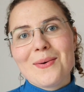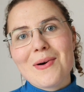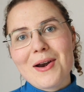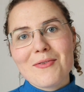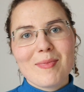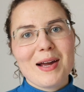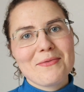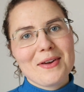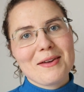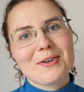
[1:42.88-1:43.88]
One of my
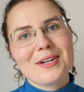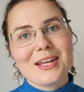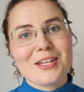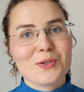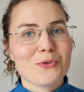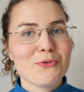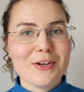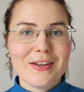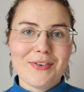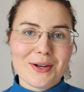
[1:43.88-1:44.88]
favorite is
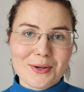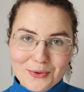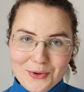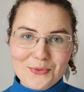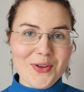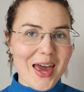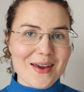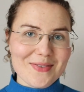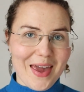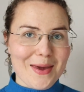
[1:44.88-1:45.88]
Groove
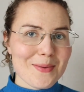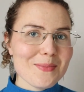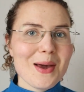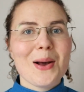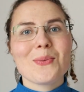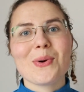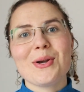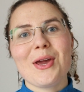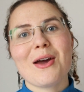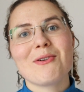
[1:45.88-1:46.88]
FM,
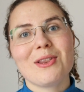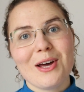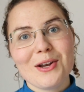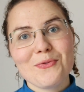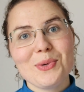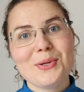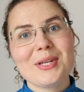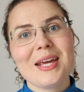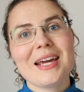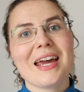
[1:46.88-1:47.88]
where they have a lot of
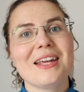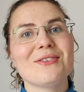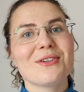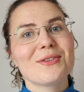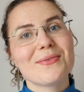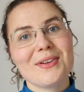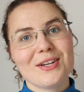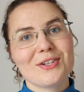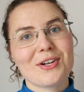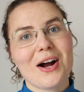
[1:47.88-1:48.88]
music and just
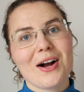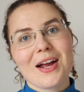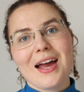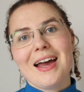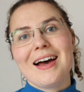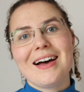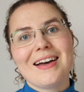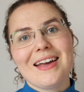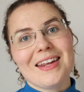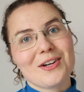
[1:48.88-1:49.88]
Finnish talk
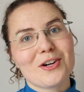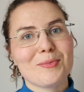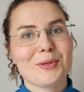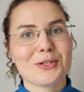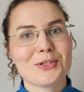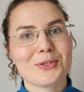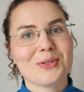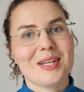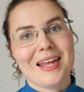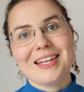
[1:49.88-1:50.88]
in the
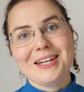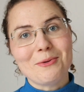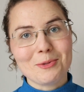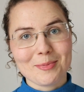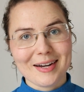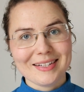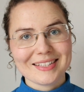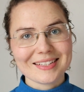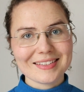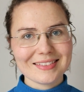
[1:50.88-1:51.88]
commercials and the news breaks.